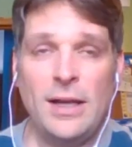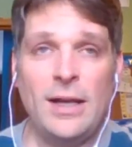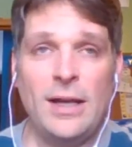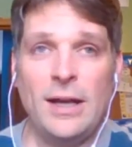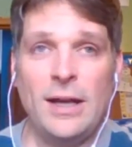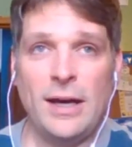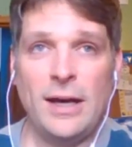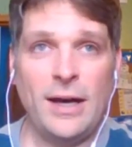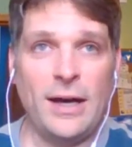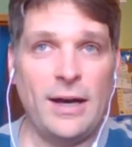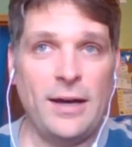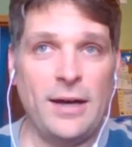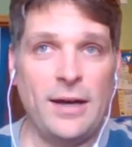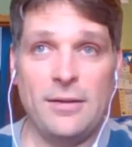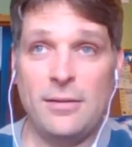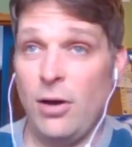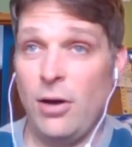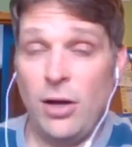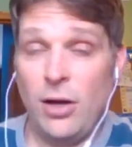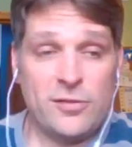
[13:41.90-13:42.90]

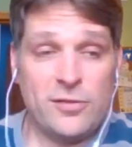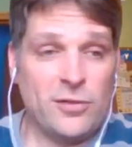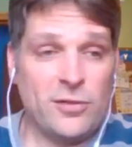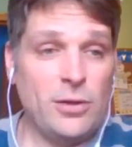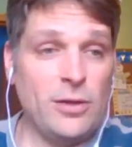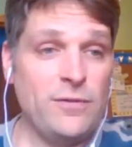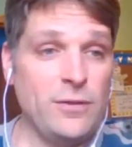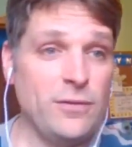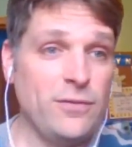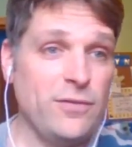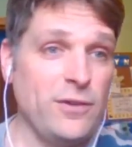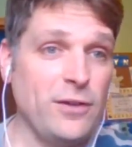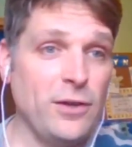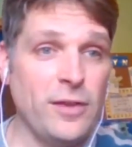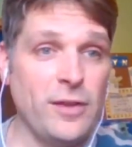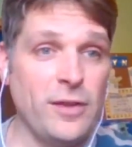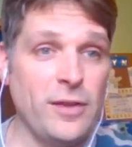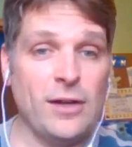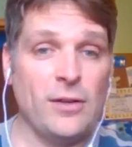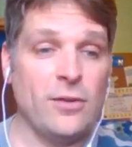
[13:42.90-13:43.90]
Also, if you feel that
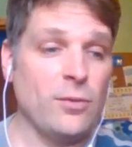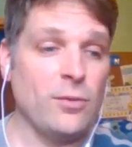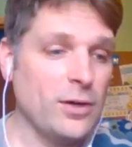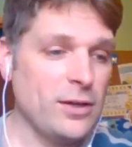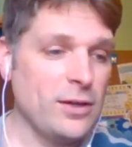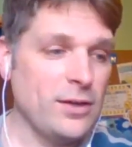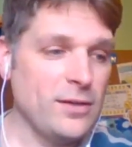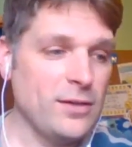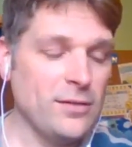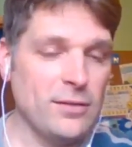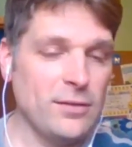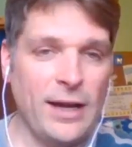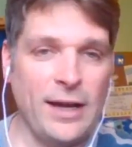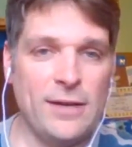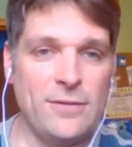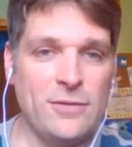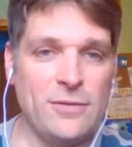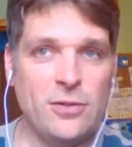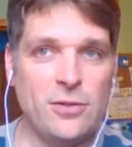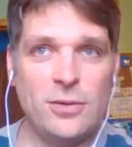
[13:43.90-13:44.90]
another one of these live
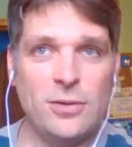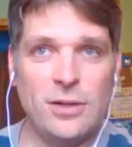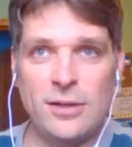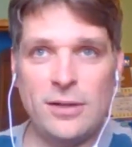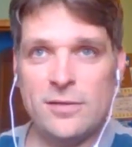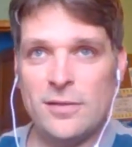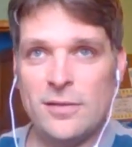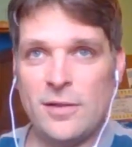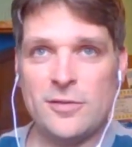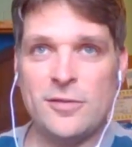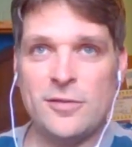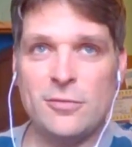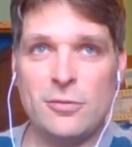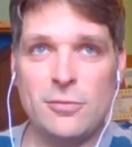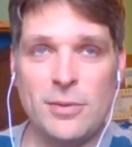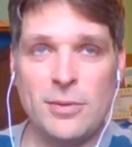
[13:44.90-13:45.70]
Q&A sessions would be